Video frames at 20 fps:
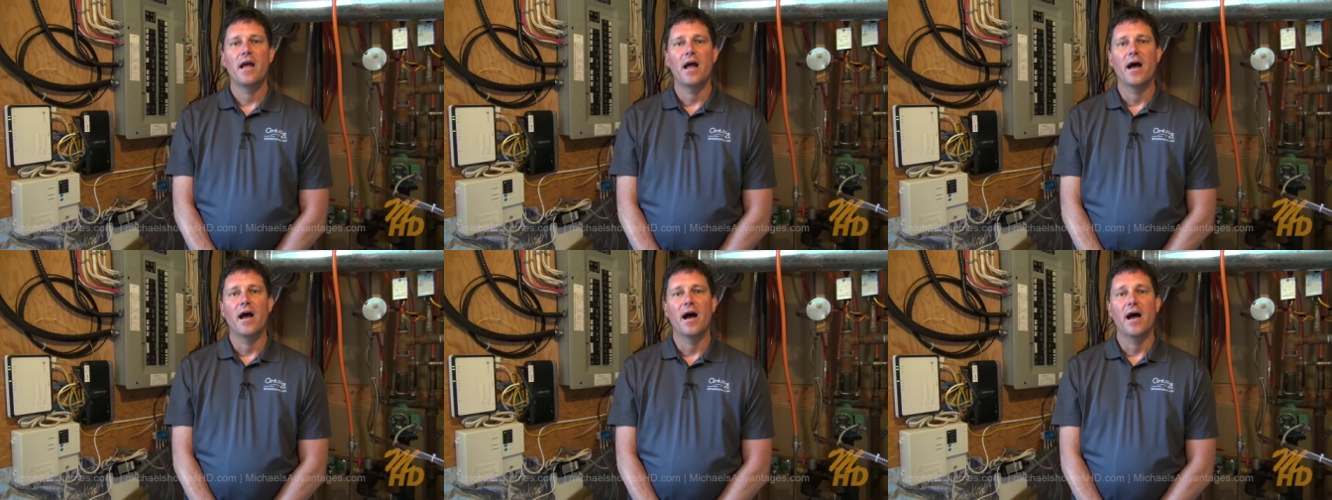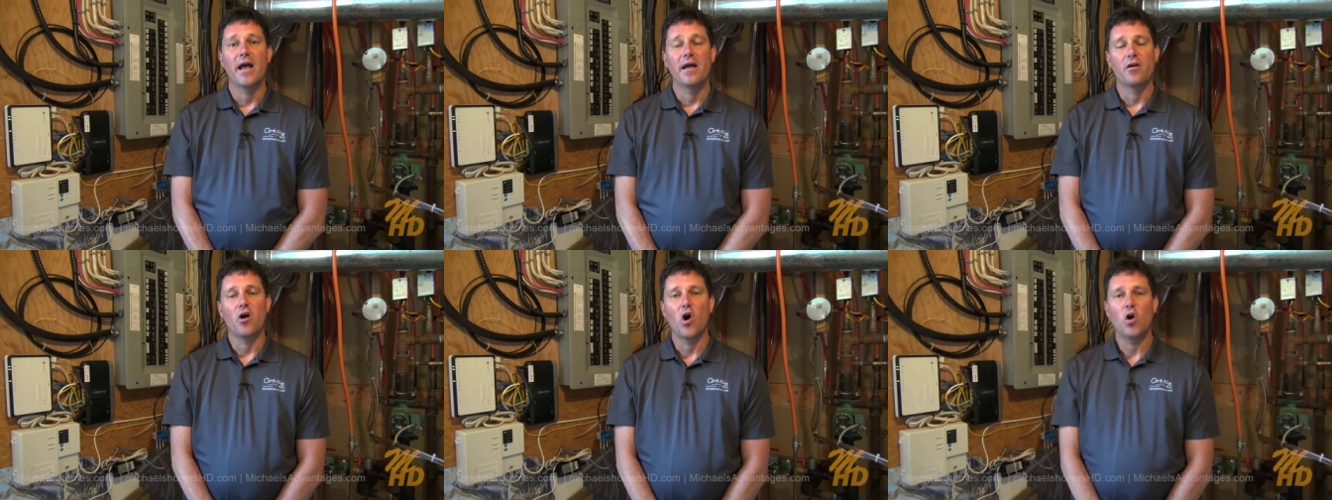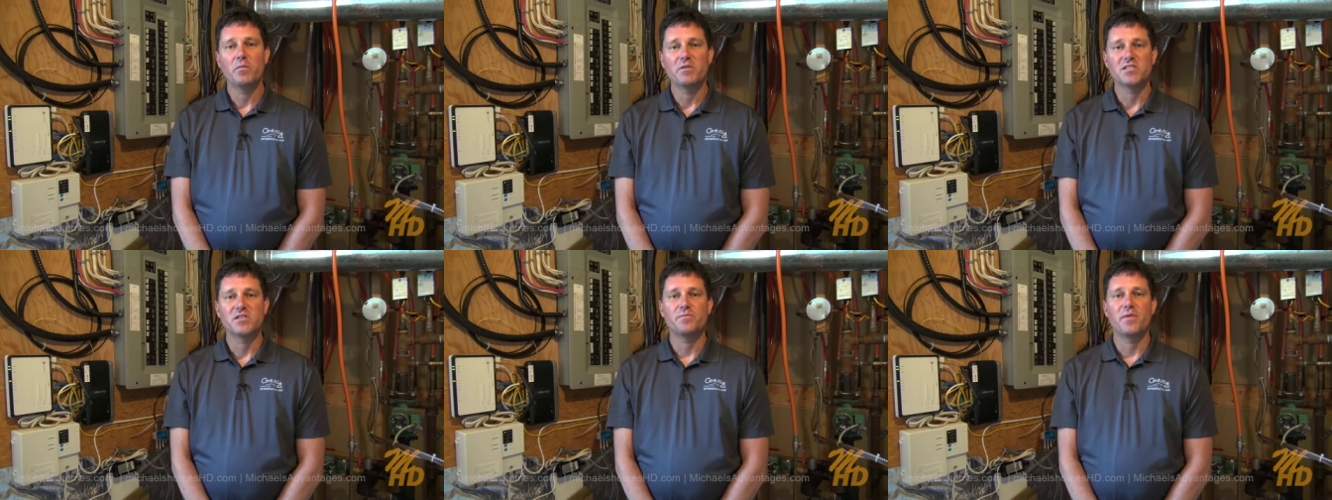uh, and
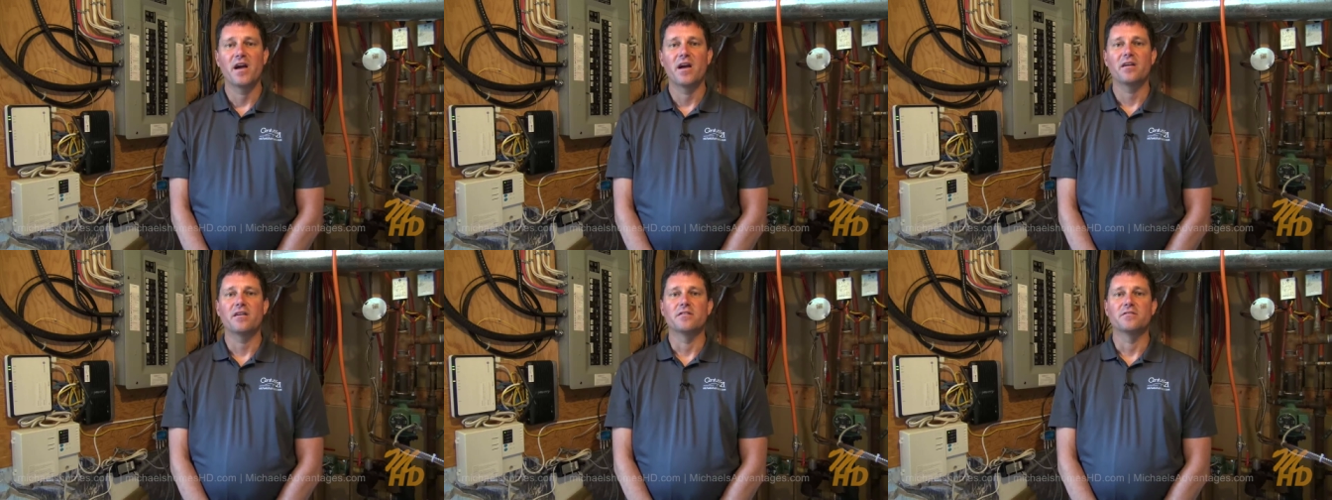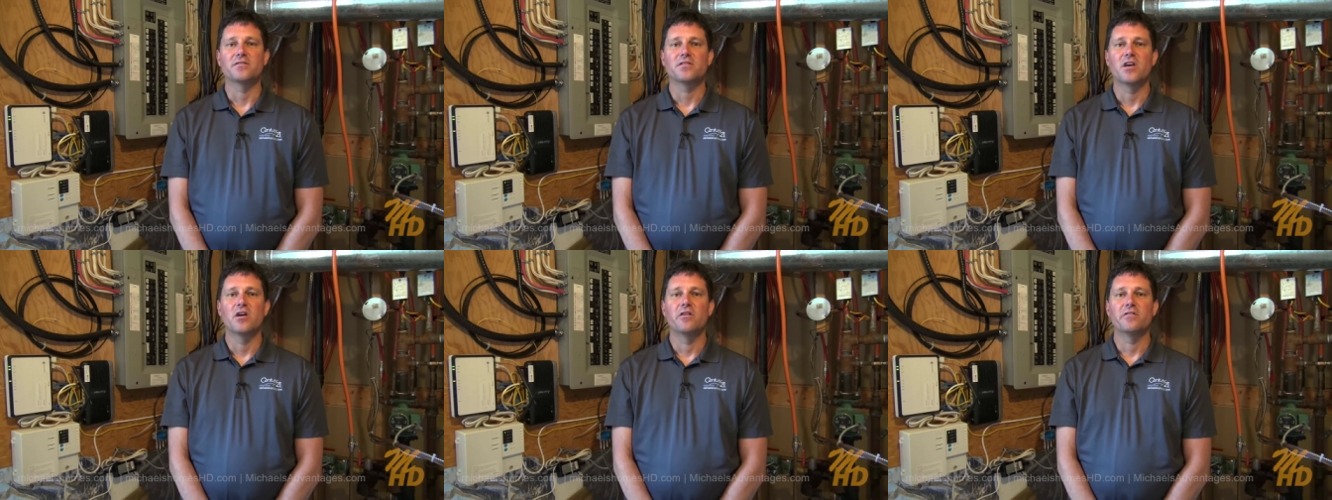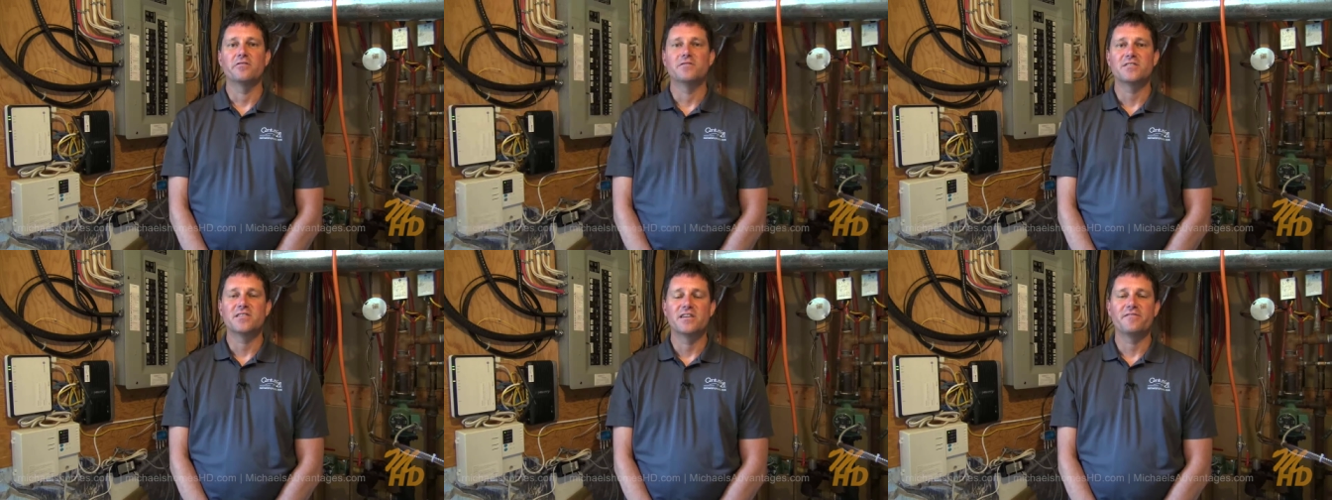home inspectors go,
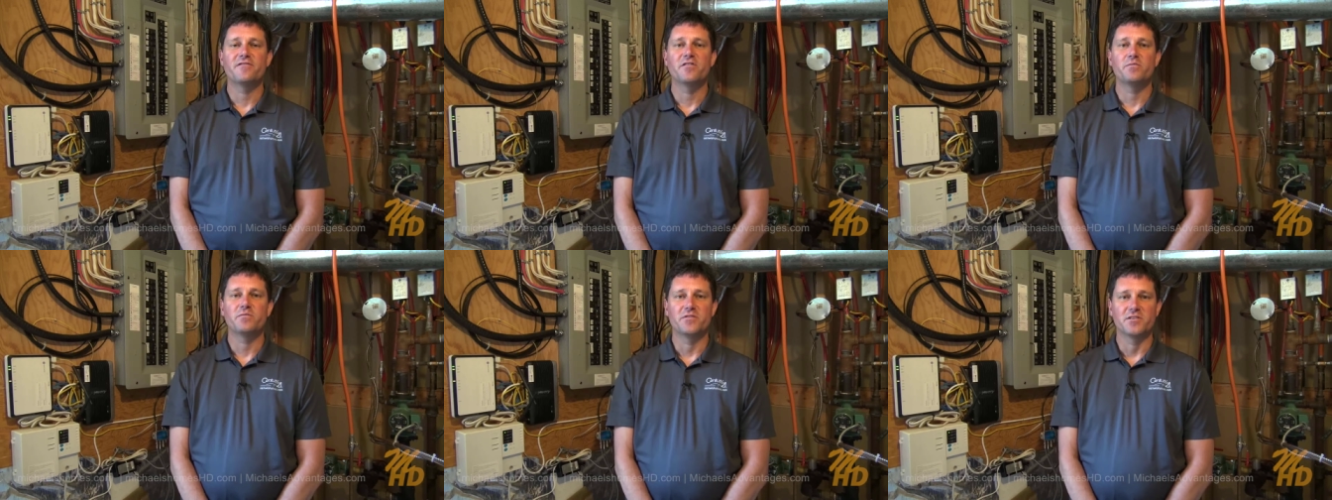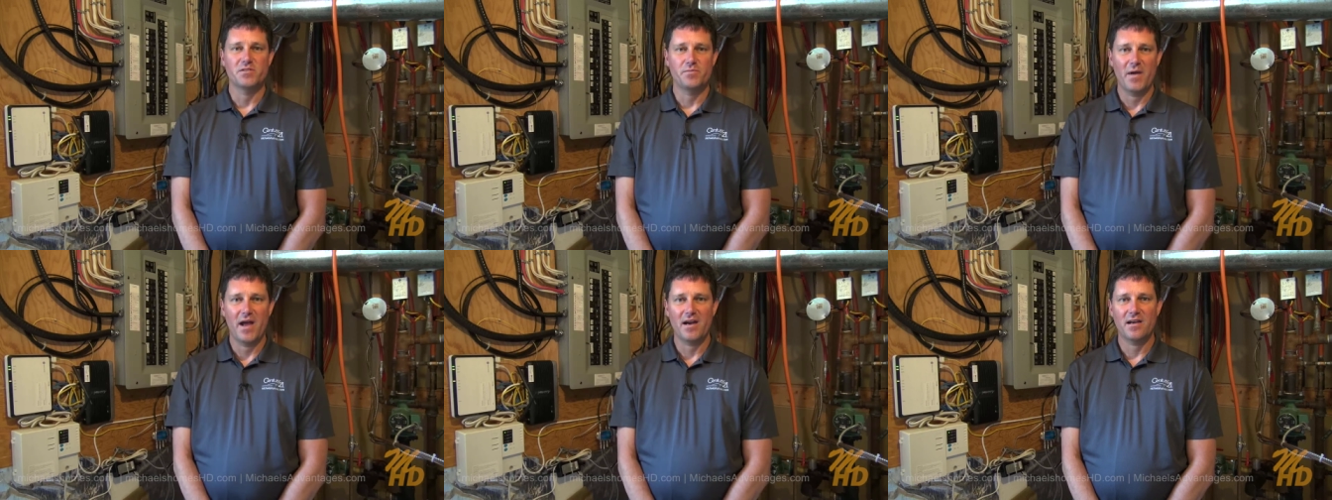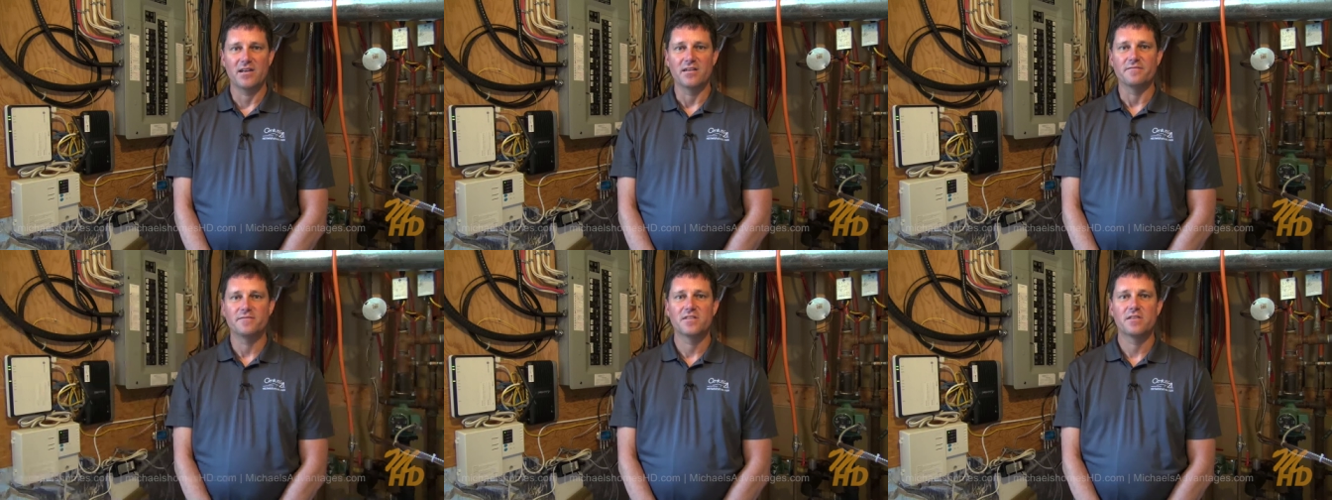there's different
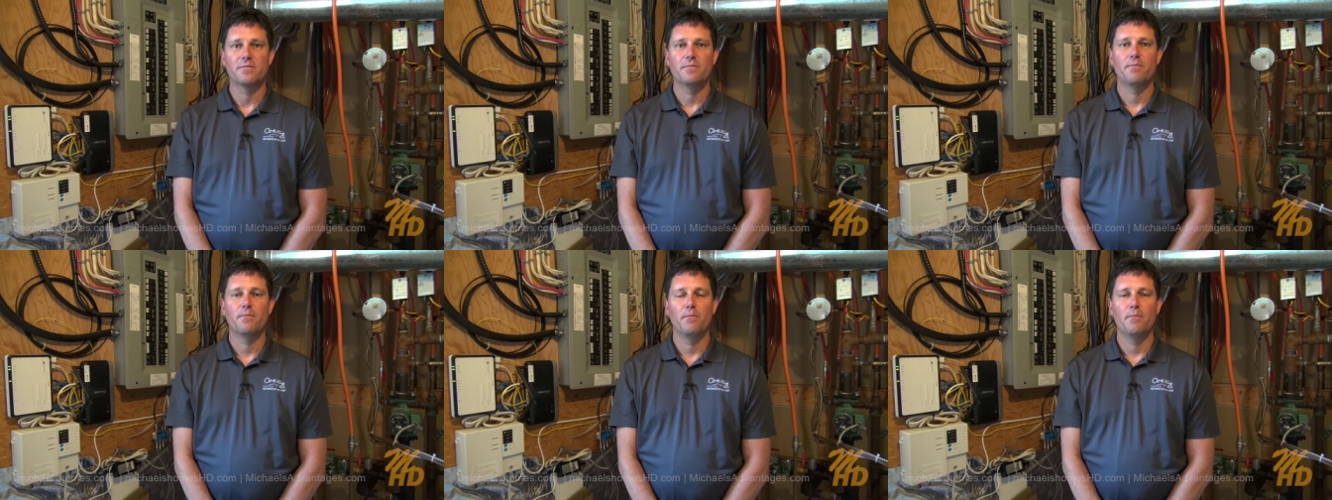perspectives.